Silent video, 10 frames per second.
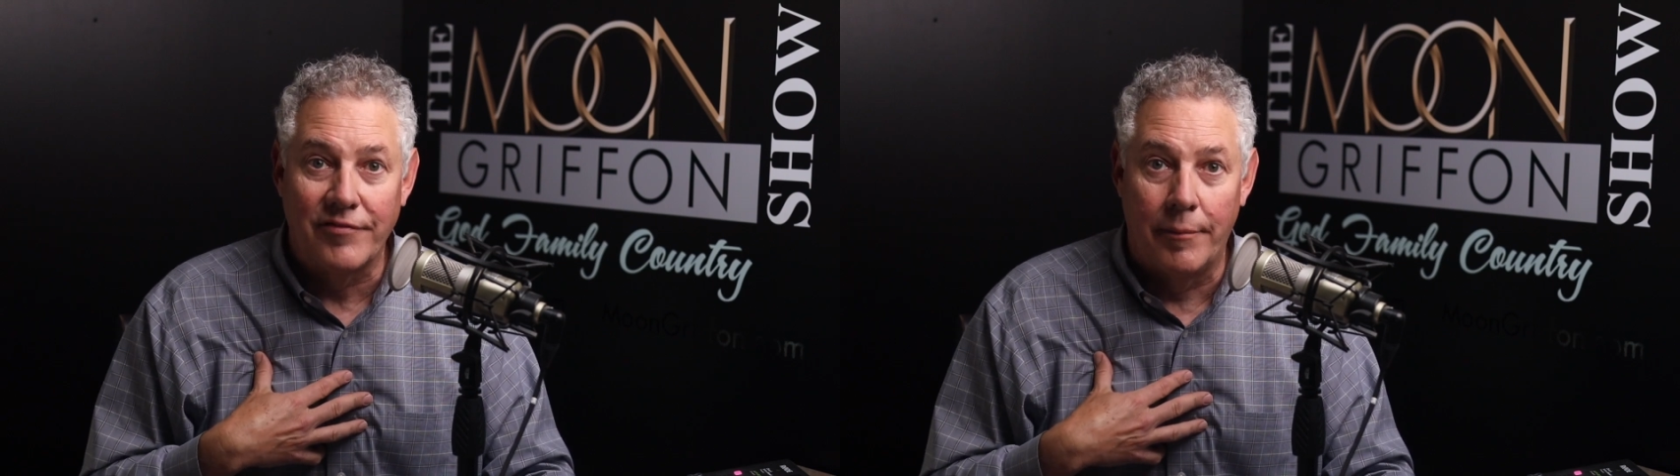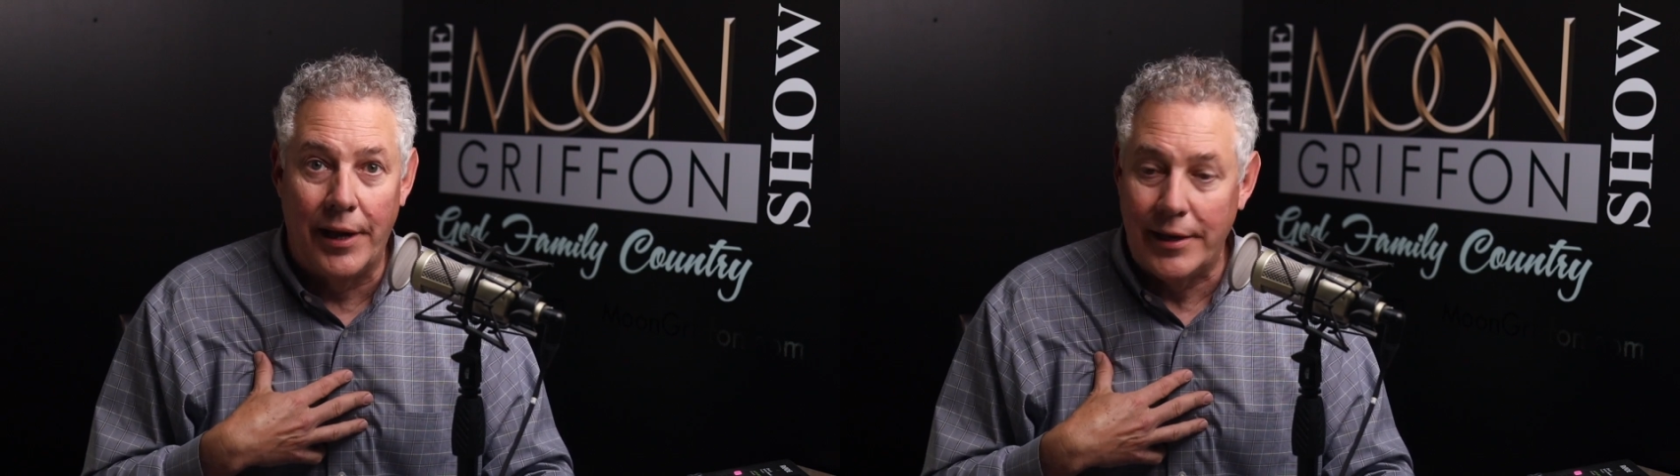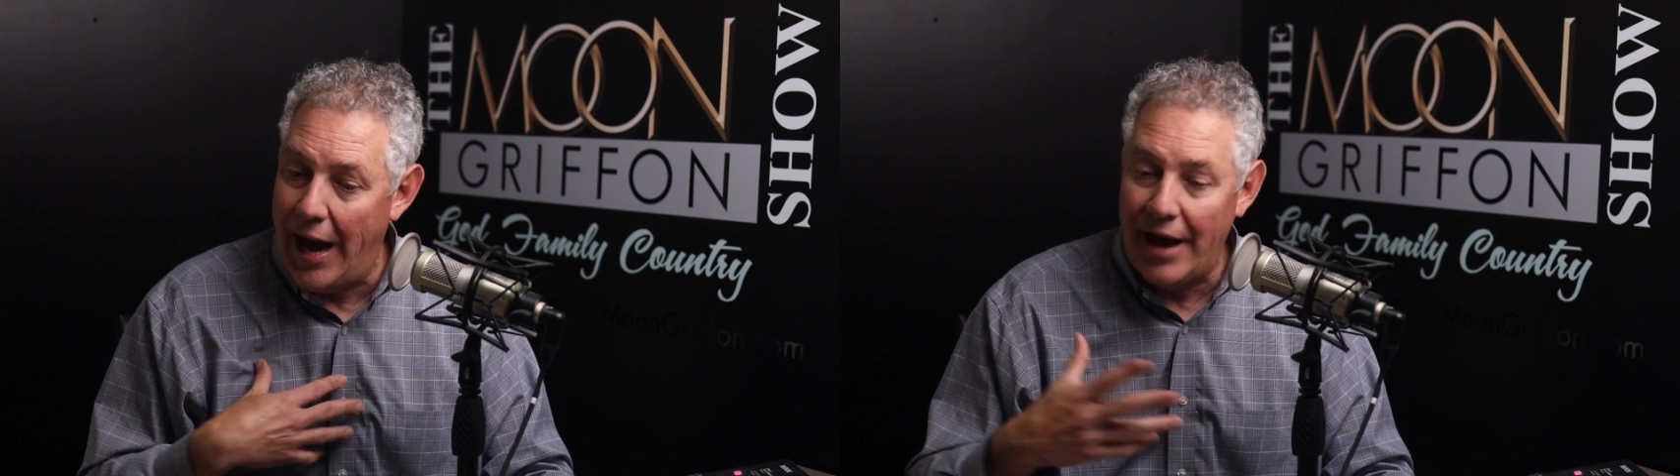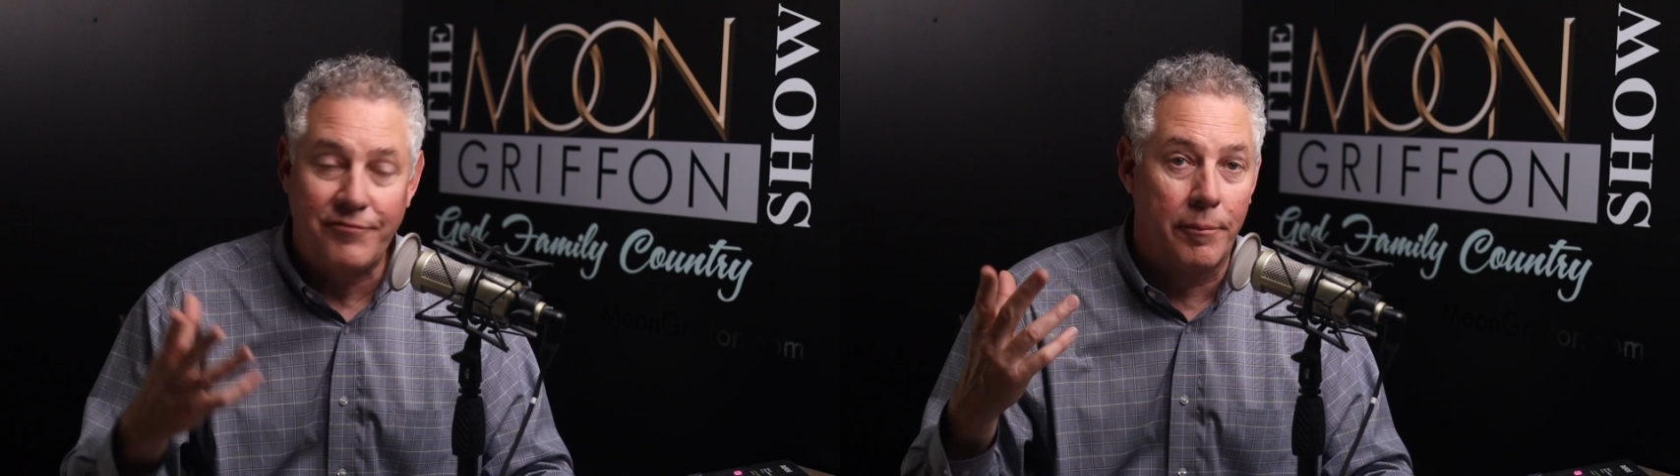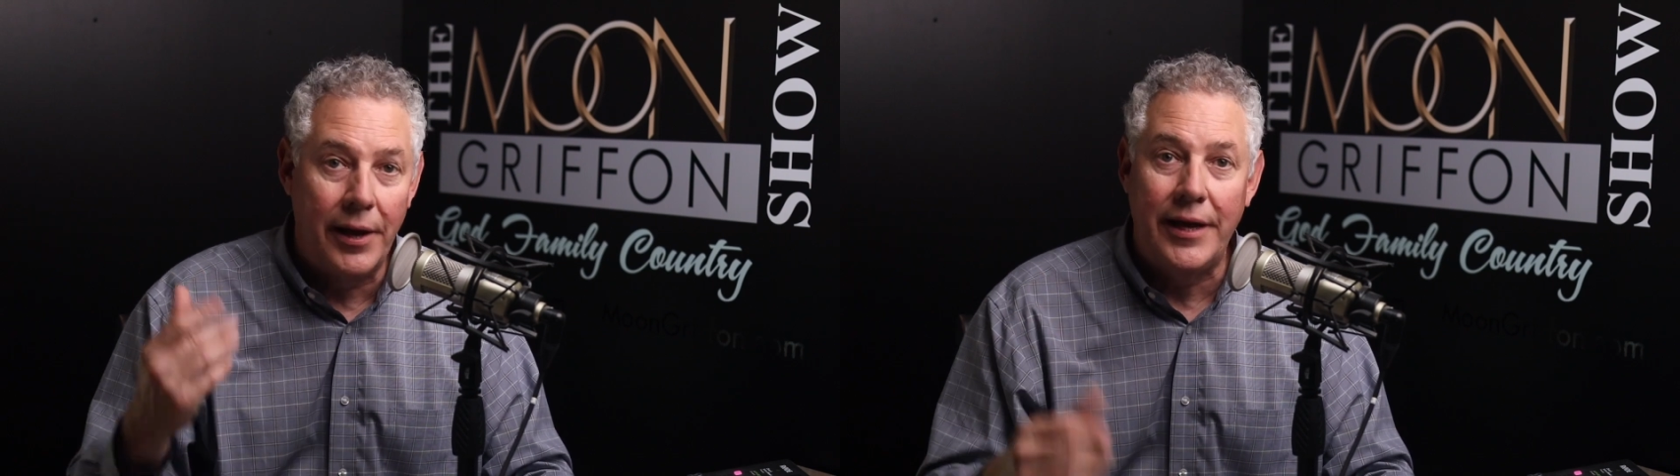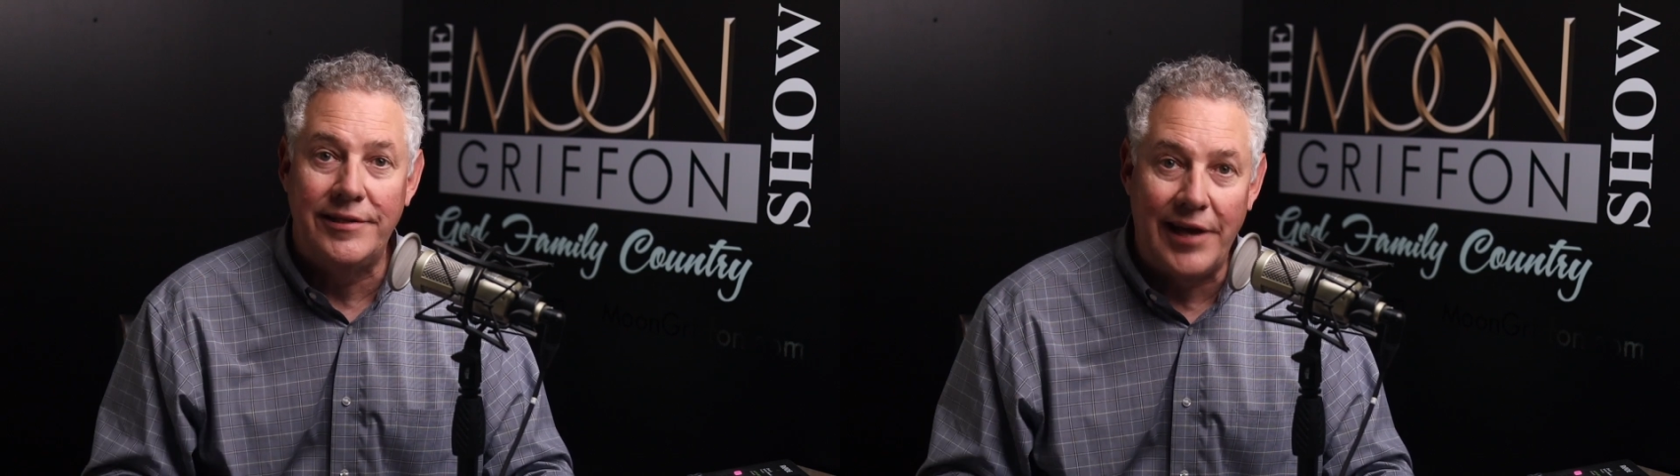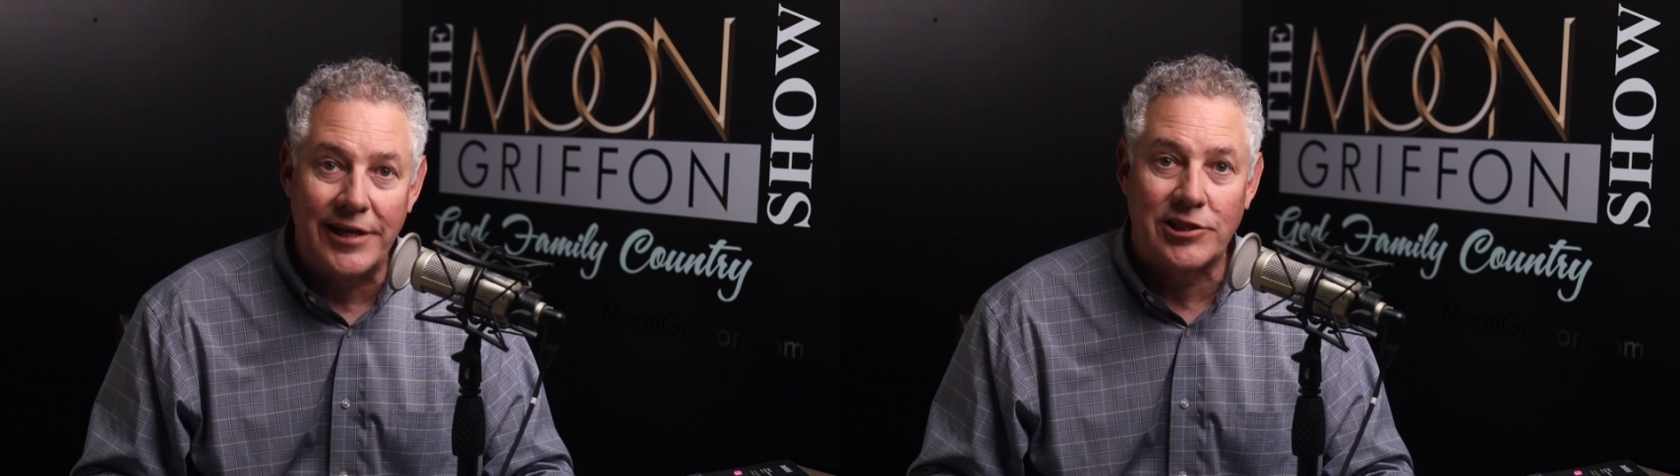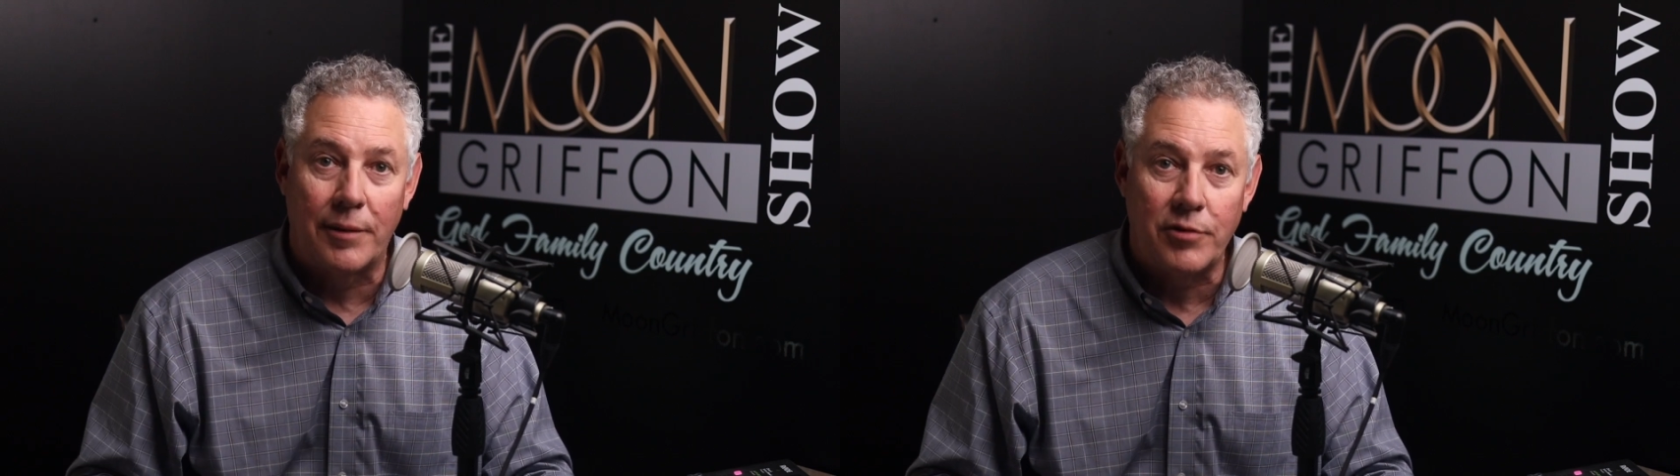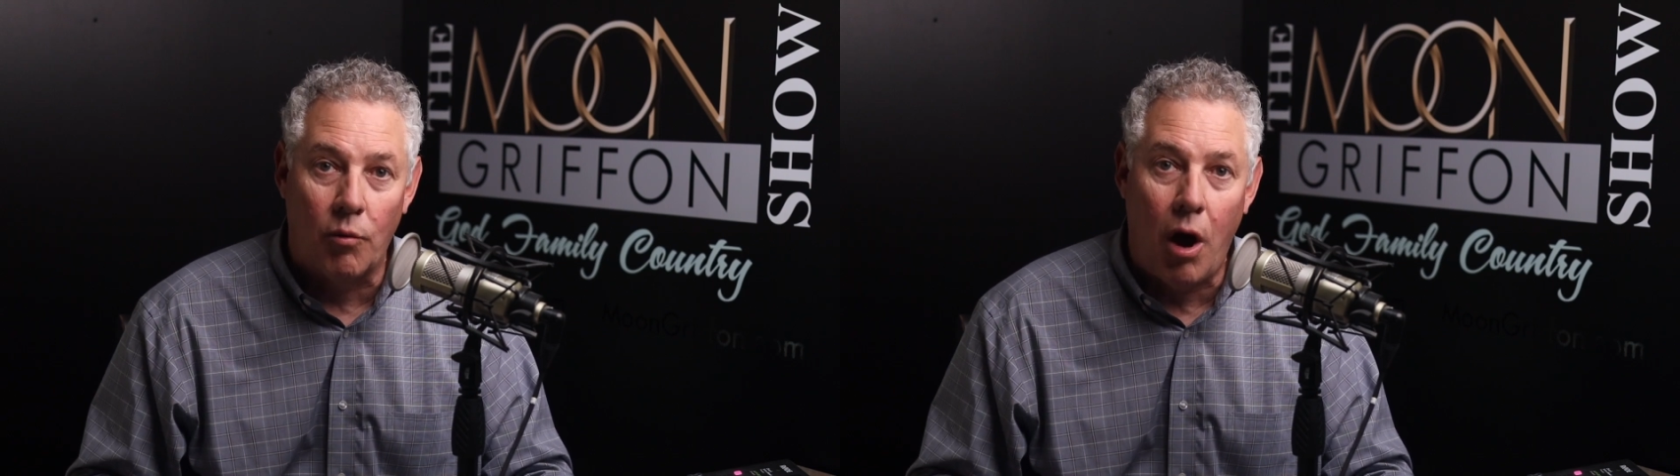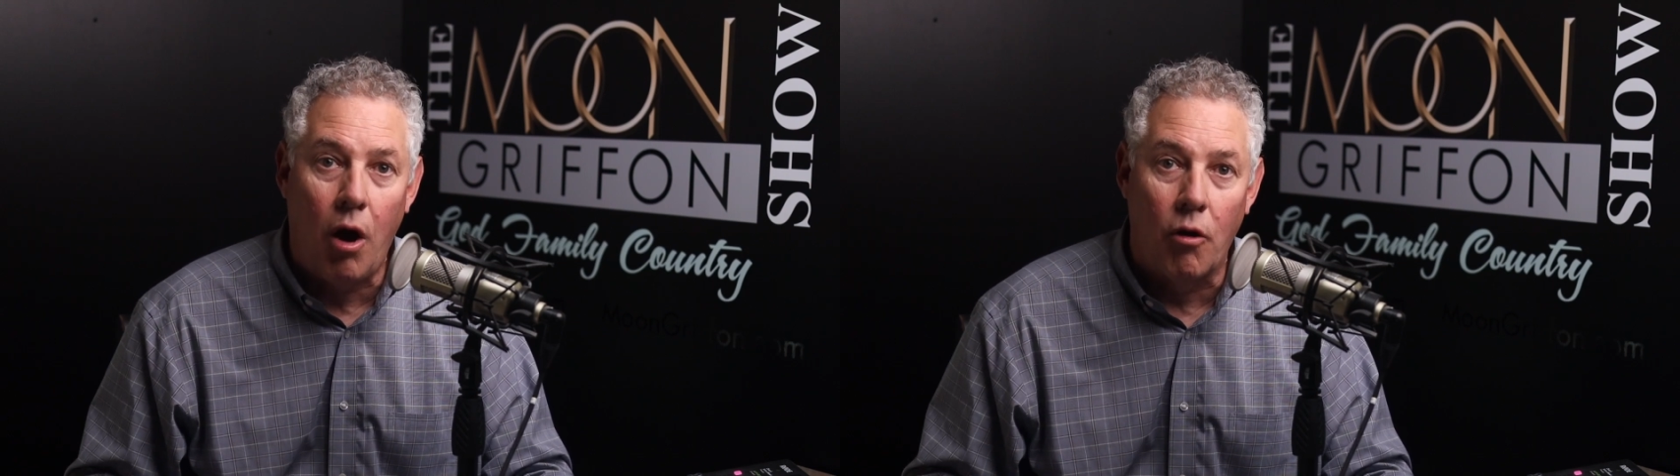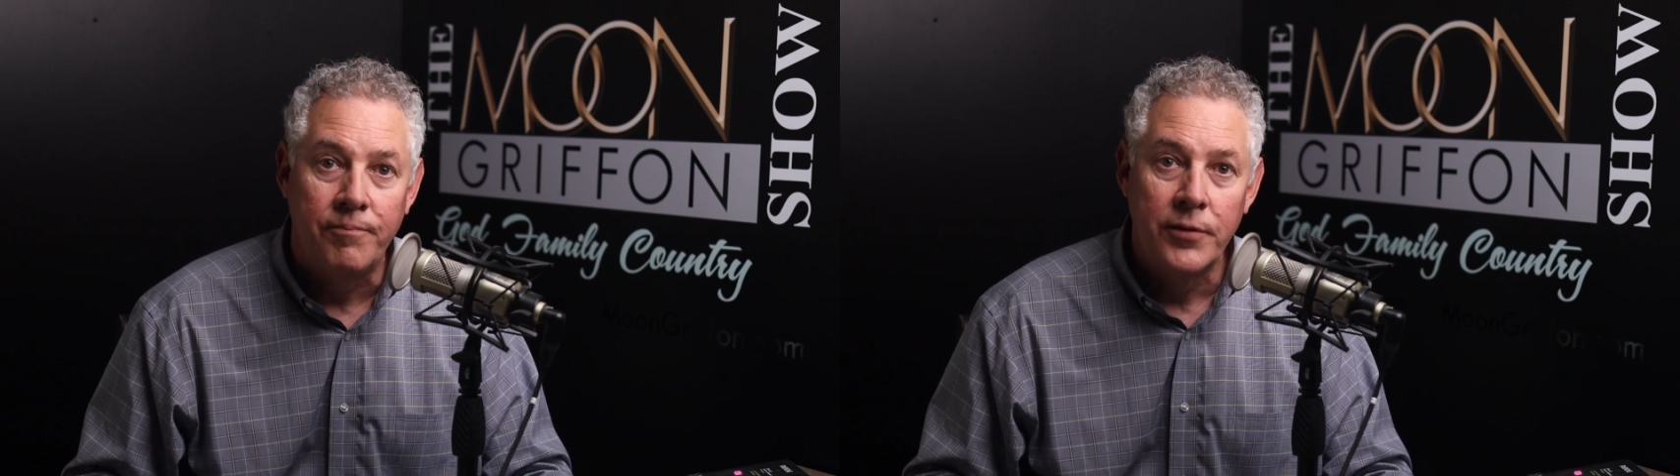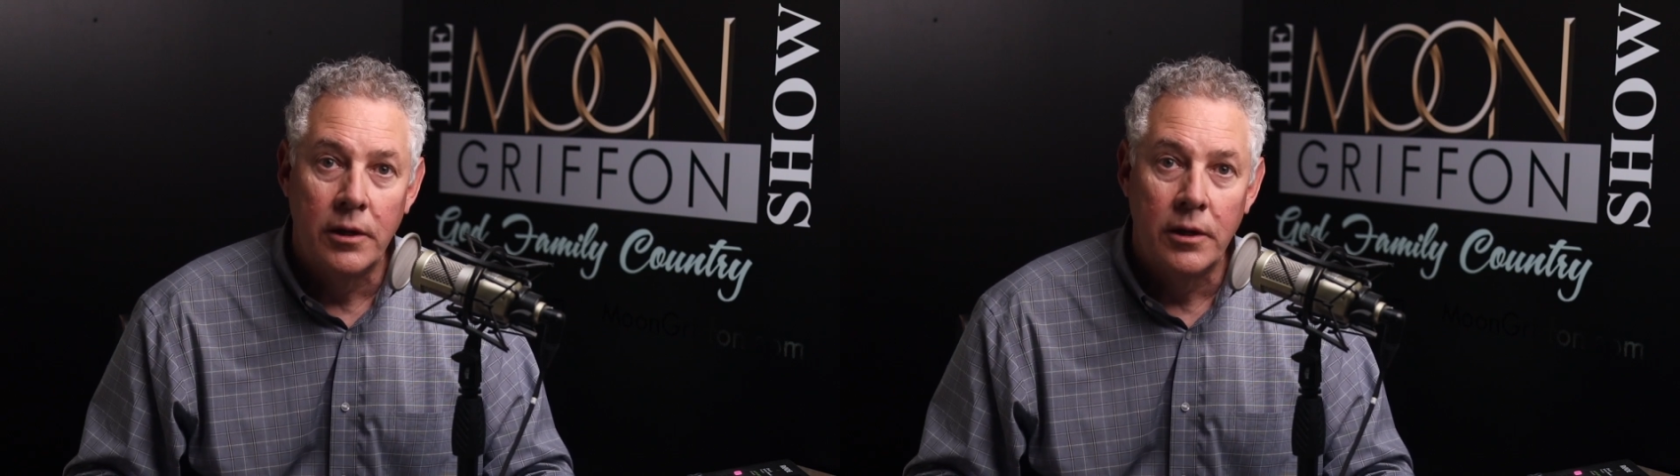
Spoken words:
I mean, God forbid he takes something wrong.